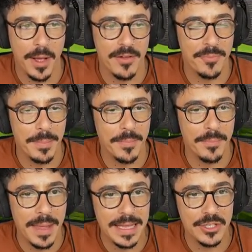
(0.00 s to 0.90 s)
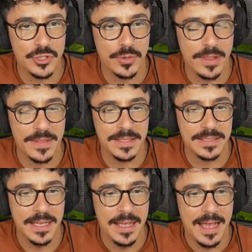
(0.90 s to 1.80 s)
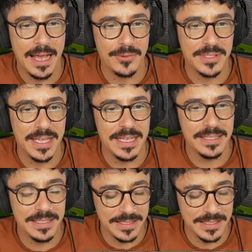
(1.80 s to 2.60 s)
I've been making sure that this house is